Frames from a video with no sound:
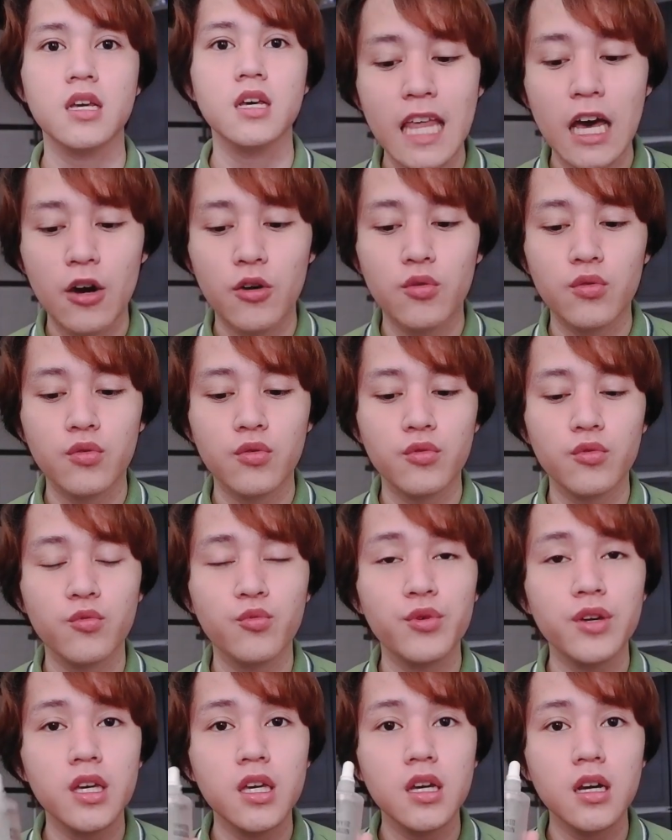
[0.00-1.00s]
Now,
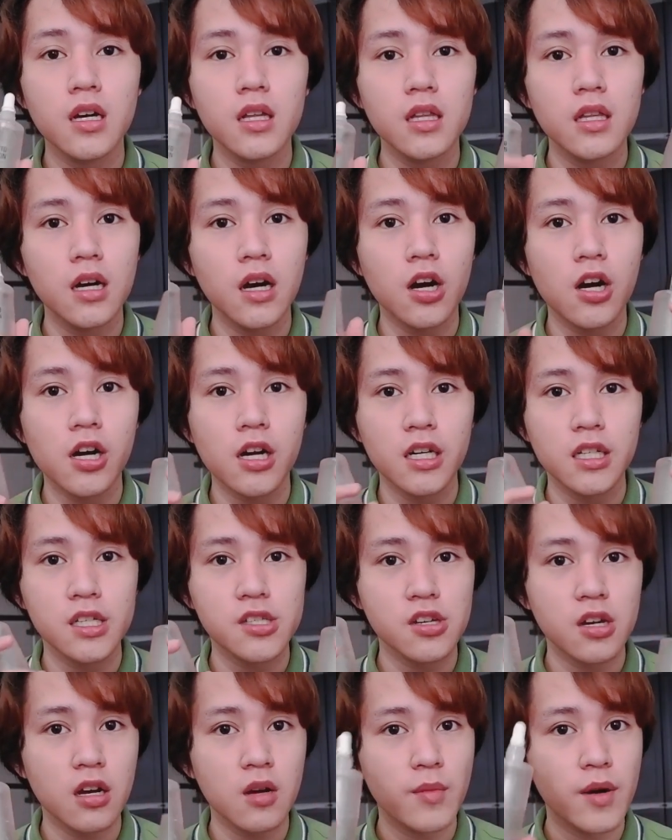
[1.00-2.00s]
we are going
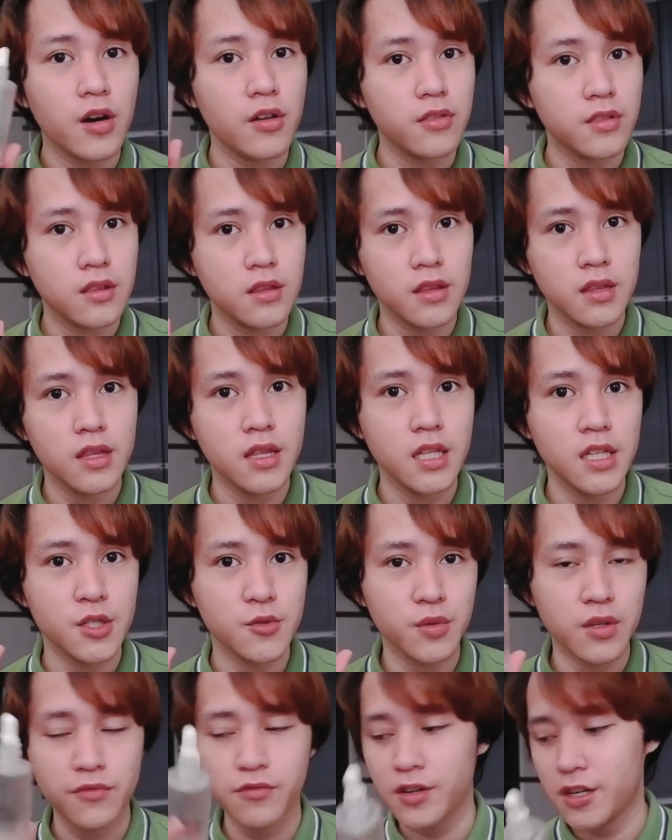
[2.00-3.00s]
to talk about this
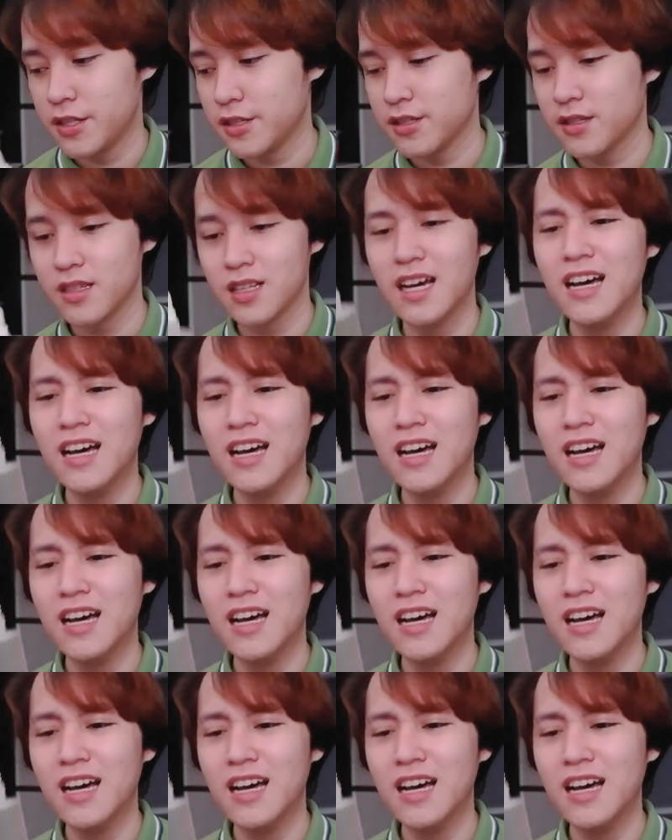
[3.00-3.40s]
one first.